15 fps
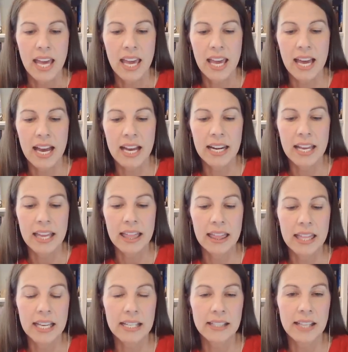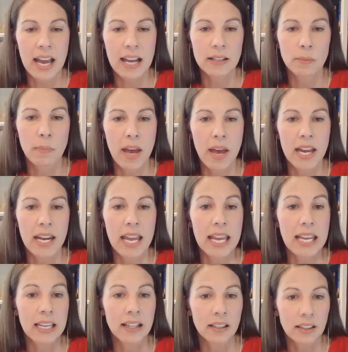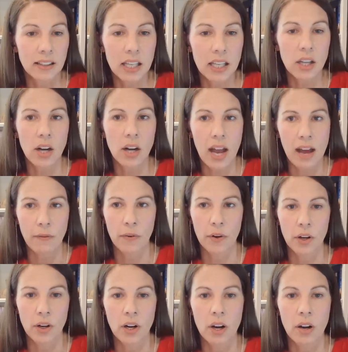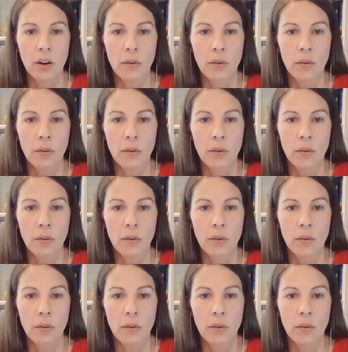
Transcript: And this has been a clear effort